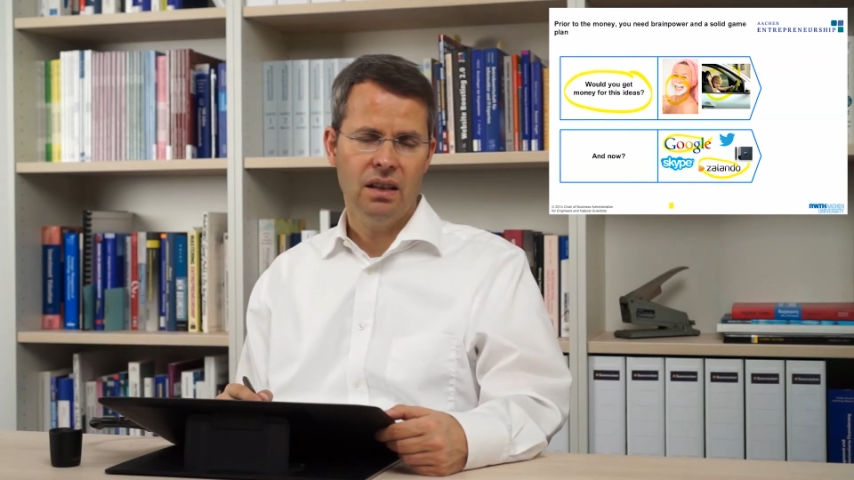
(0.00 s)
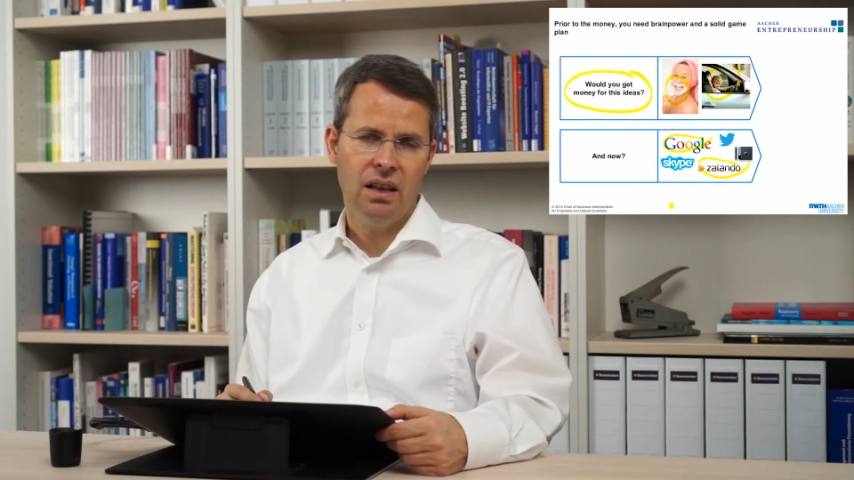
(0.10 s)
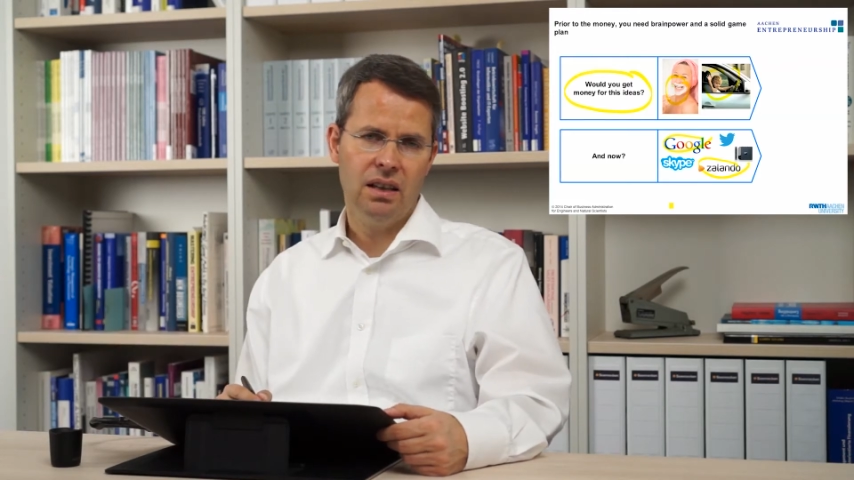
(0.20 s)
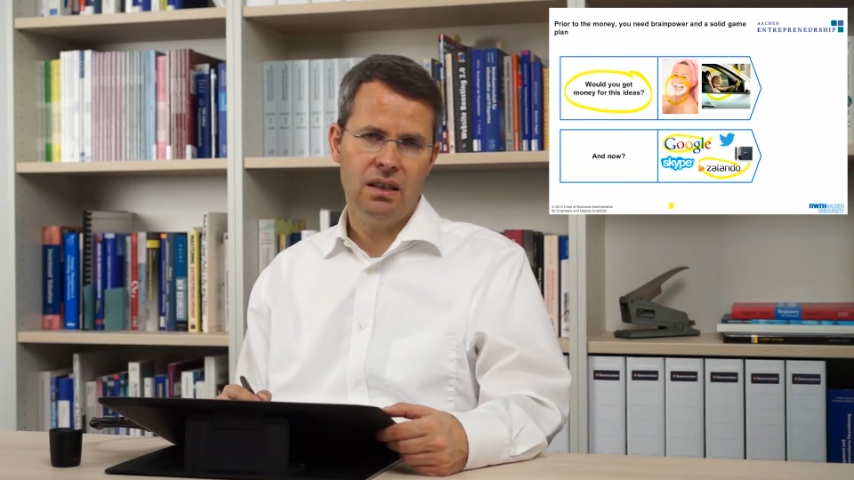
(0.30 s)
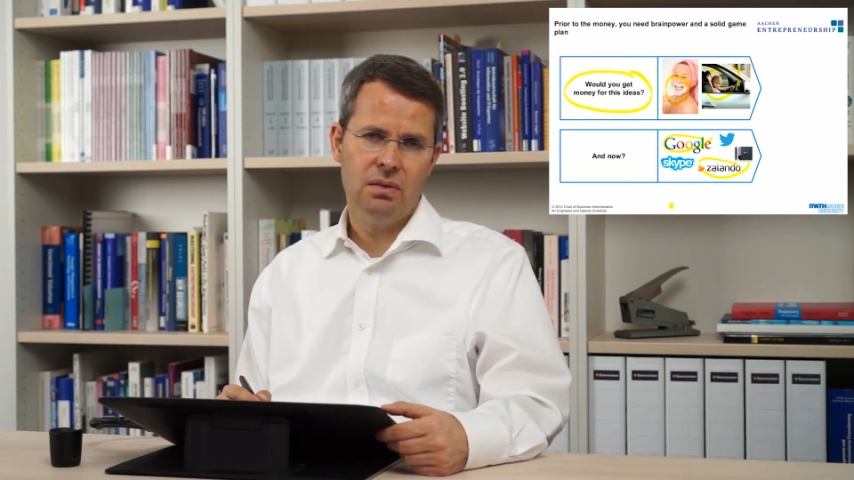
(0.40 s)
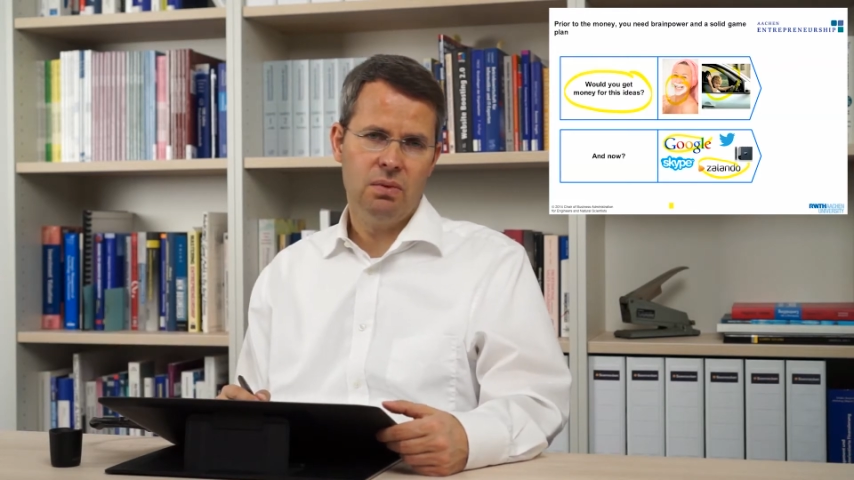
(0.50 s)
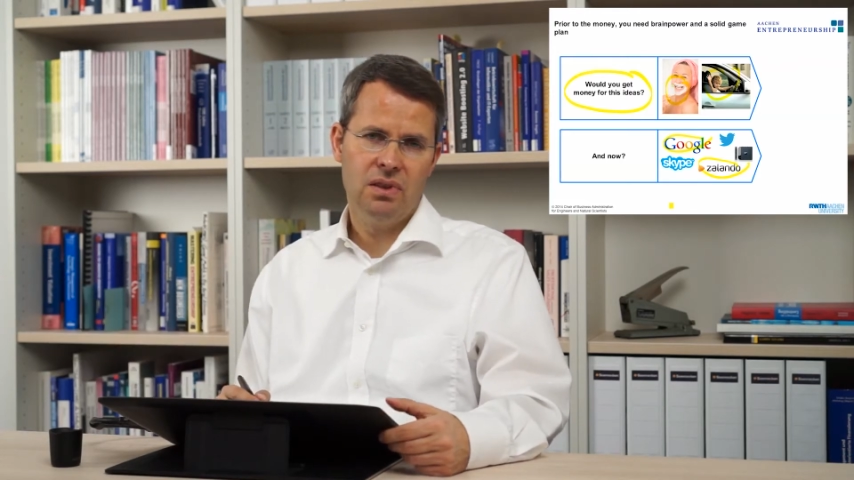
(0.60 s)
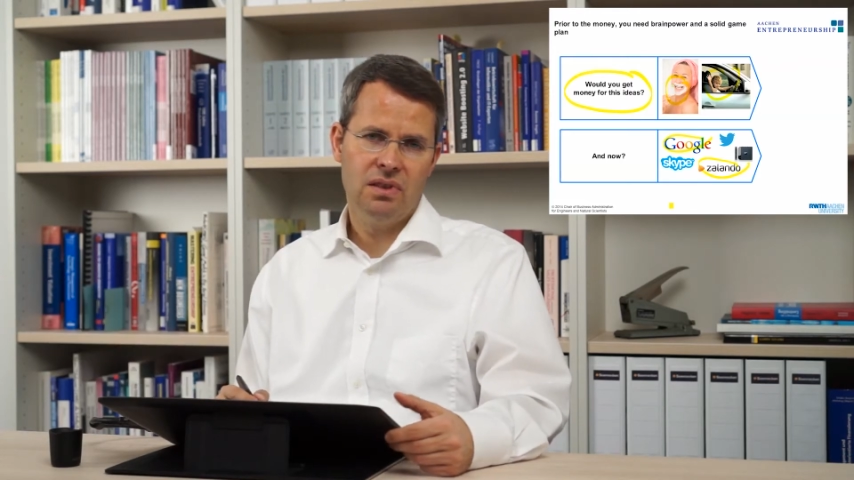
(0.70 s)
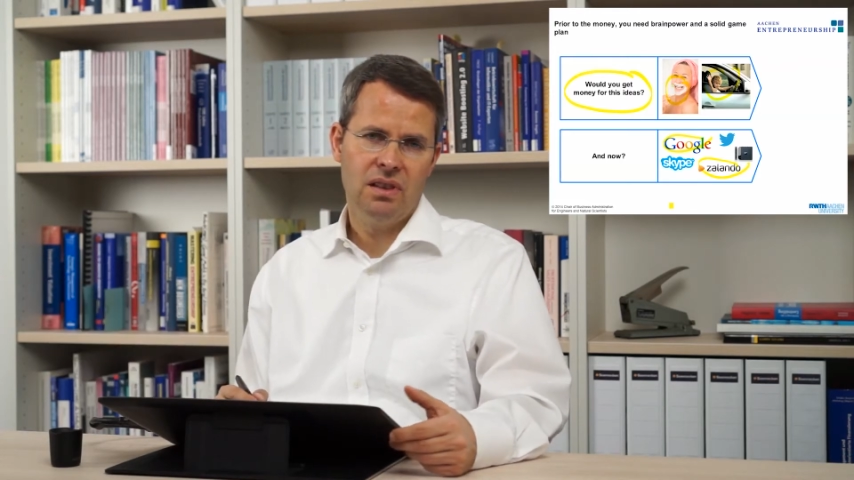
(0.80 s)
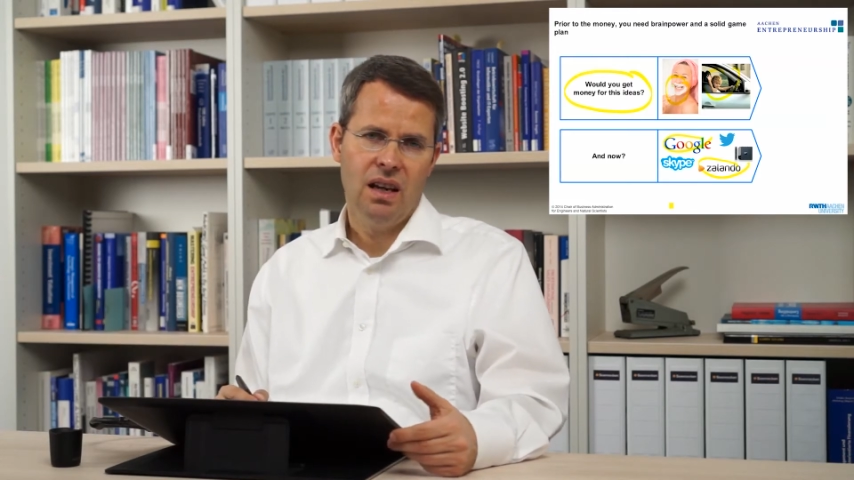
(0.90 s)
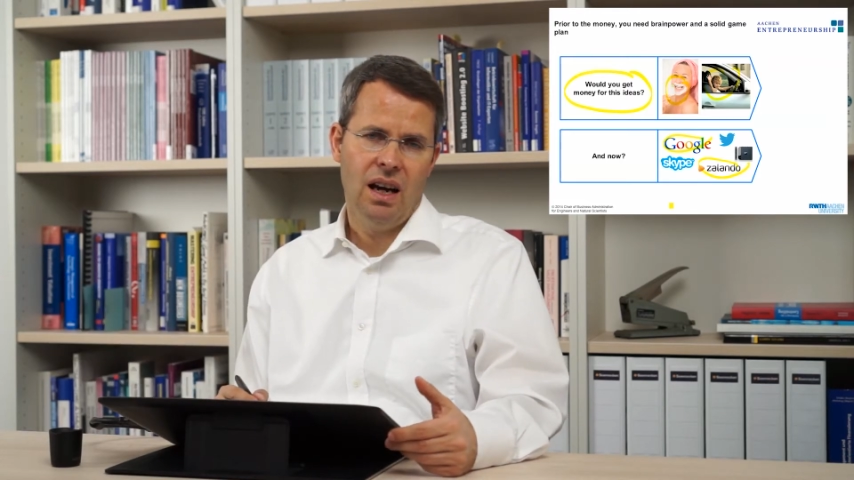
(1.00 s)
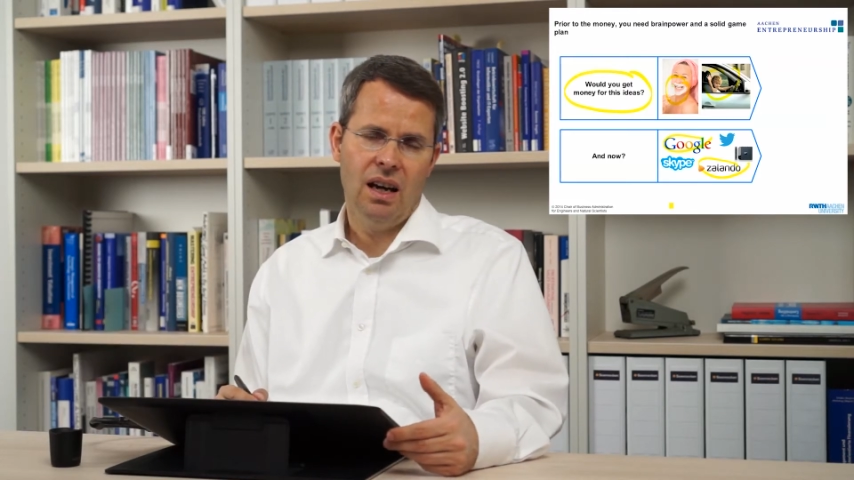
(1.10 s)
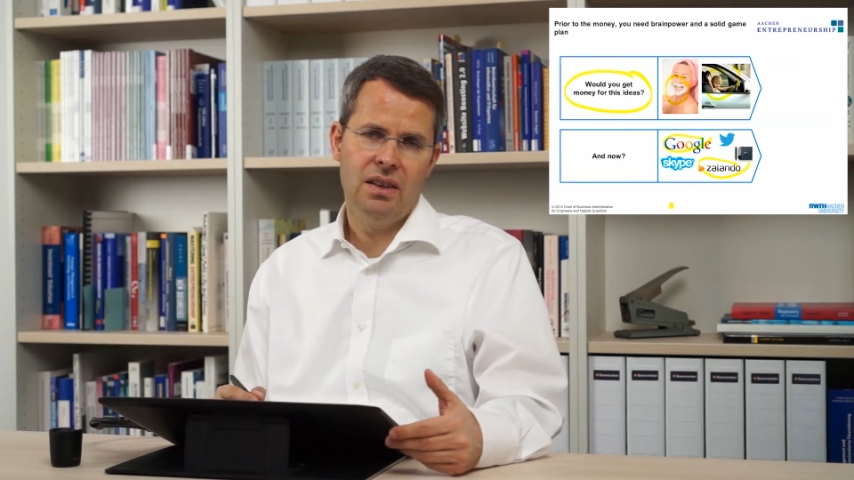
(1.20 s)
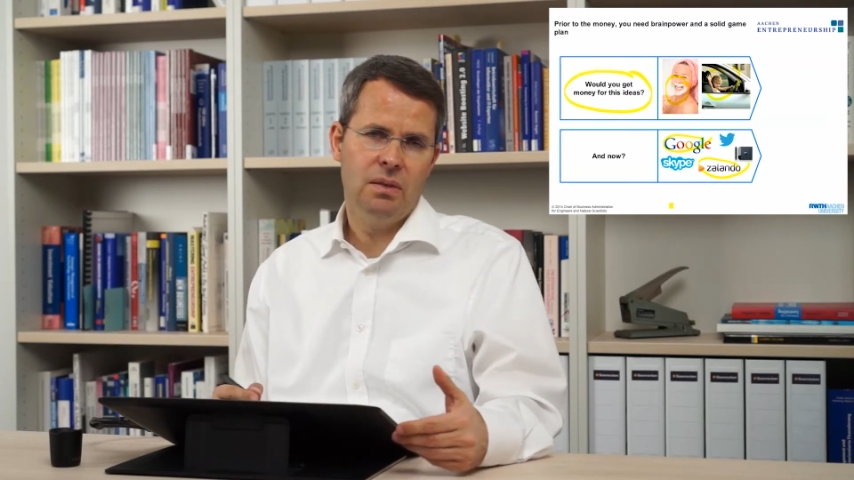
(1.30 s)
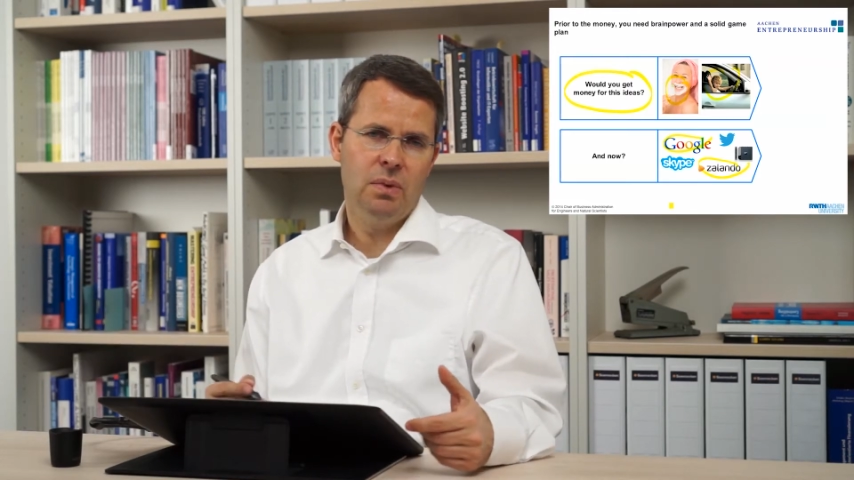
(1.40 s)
And this was how they